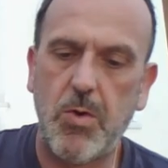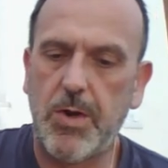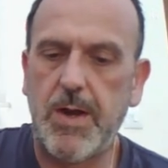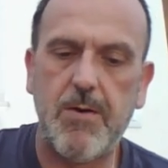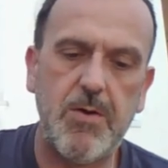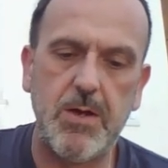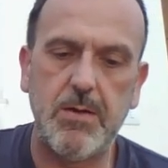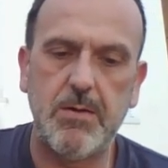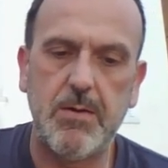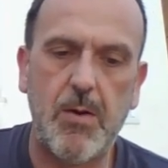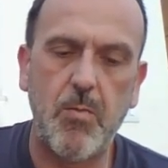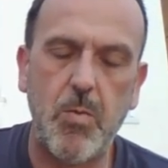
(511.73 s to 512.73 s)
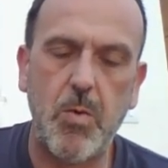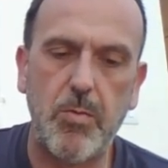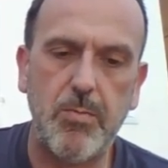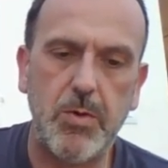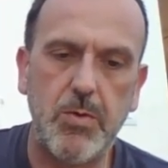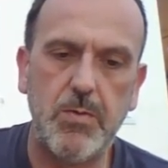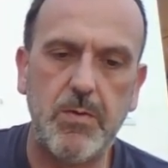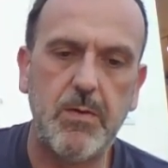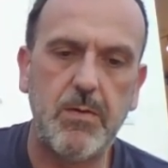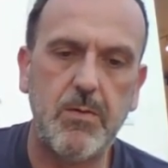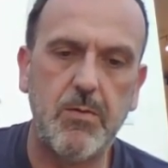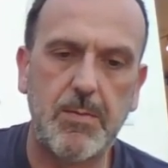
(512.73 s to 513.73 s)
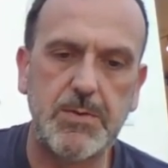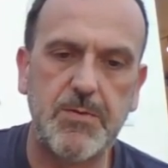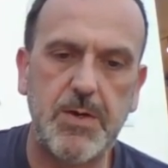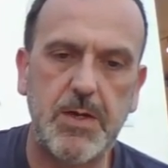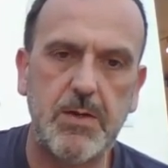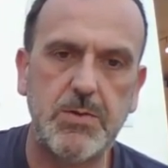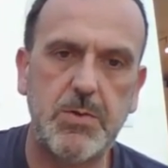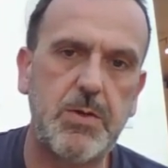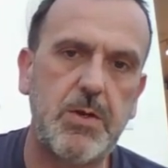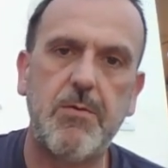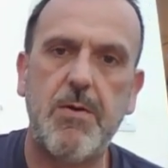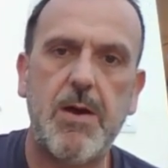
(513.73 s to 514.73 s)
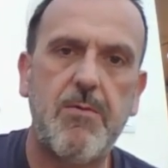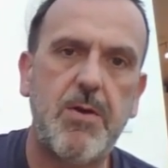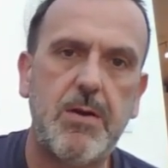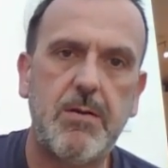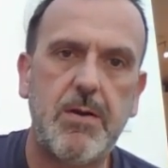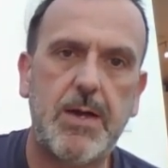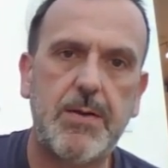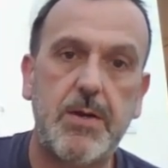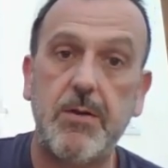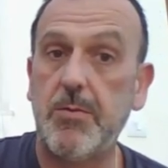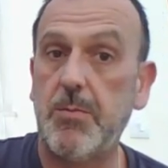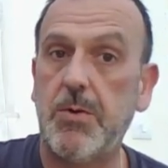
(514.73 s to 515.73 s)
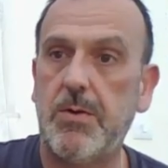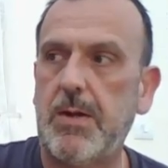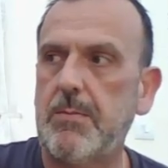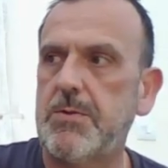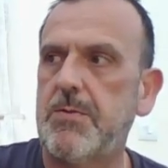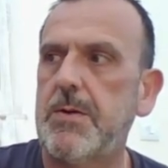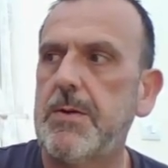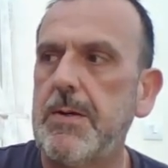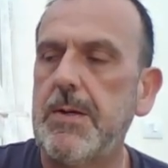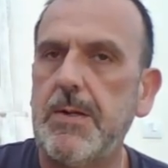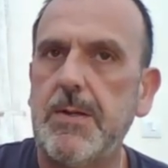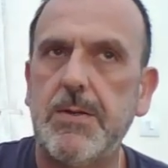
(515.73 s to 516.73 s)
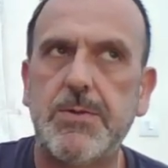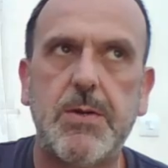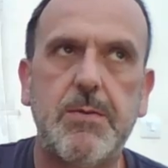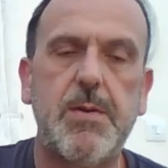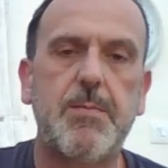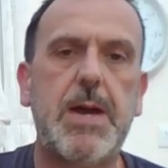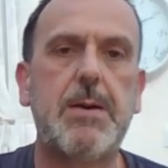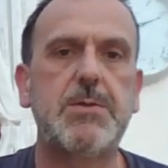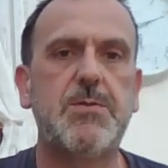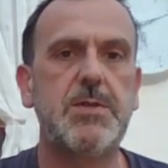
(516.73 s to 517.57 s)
area and one mood or atmosphere to another area and another mood and atmosphere. So remember, atmosphere is